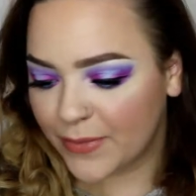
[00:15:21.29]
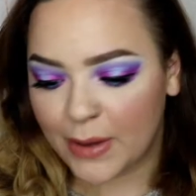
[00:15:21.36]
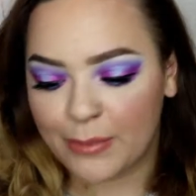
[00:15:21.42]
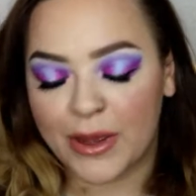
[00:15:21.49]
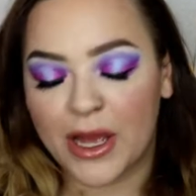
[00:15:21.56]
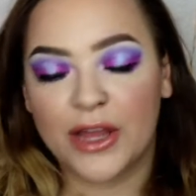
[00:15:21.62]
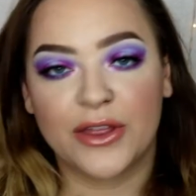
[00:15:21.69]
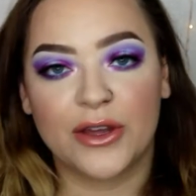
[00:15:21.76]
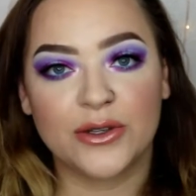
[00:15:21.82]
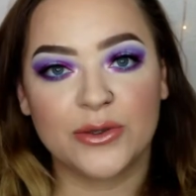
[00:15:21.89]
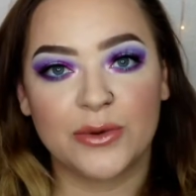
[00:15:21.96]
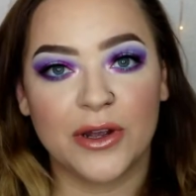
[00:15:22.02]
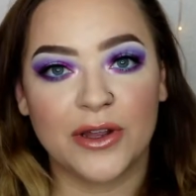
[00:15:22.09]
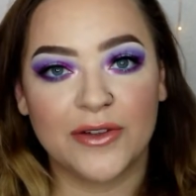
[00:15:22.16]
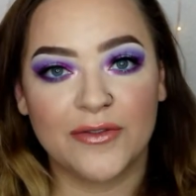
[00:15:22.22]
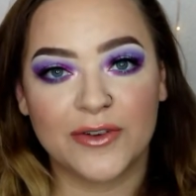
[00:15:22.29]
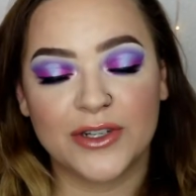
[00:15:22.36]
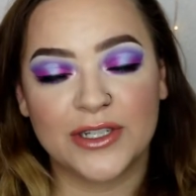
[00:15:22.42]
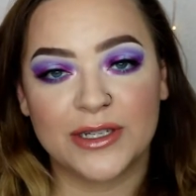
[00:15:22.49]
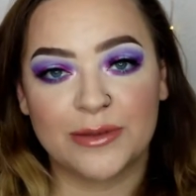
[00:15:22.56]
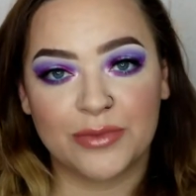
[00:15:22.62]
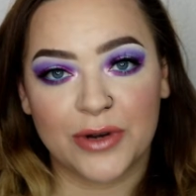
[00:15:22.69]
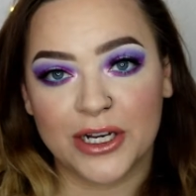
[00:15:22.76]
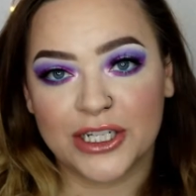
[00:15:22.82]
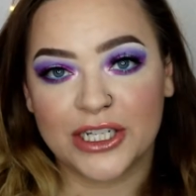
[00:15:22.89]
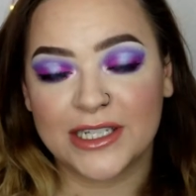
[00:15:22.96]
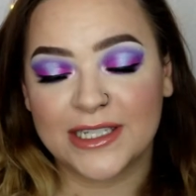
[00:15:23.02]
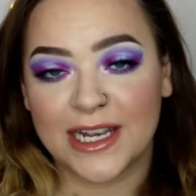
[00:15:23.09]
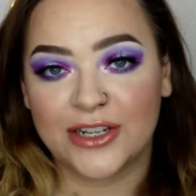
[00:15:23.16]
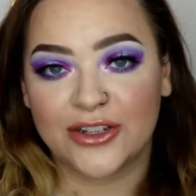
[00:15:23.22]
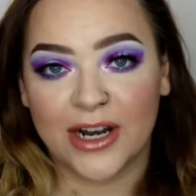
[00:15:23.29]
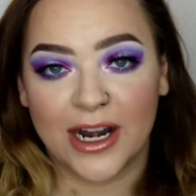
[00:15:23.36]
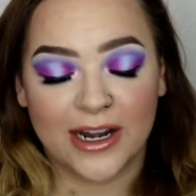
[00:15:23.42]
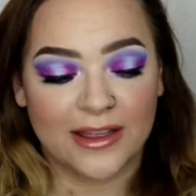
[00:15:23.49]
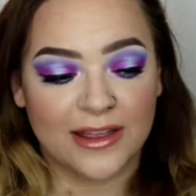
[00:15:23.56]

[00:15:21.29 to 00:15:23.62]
But those were all the first impressions I tried